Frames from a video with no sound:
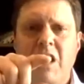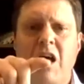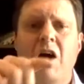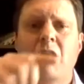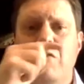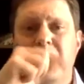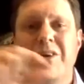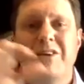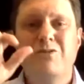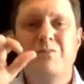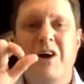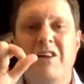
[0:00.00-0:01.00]
uh, with a big
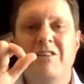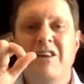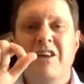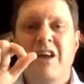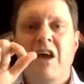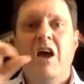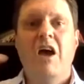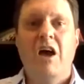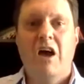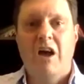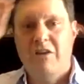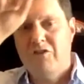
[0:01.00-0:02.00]
smile.
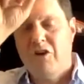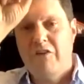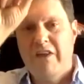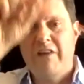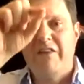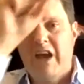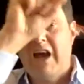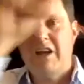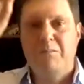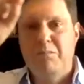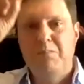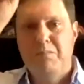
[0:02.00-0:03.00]
And on that, they had
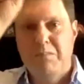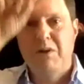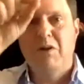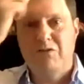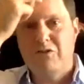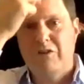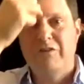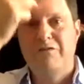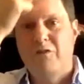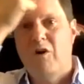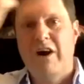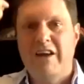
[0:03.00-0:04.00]
a plus on the
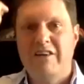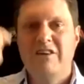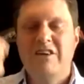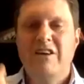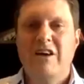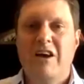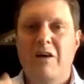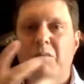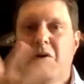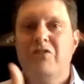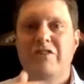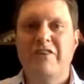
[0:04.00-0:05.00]
forehead, uh,
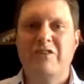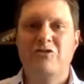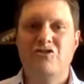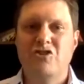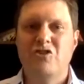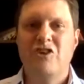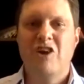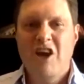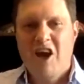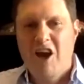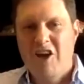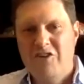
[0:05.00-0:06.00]
positive attitude.
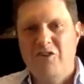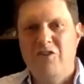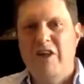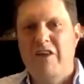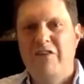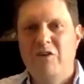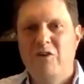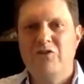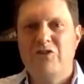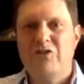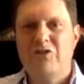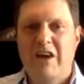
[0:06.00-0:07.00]
And then they
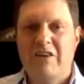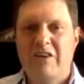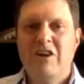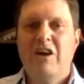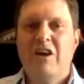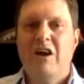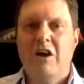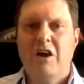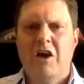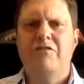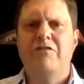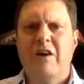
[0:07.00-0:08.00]
also had
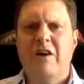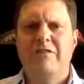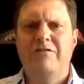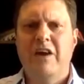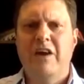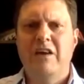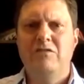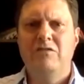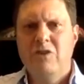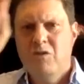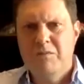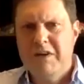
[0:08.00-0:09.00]
uh, a frowny
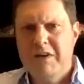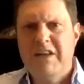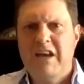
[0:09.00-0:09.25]
face with a big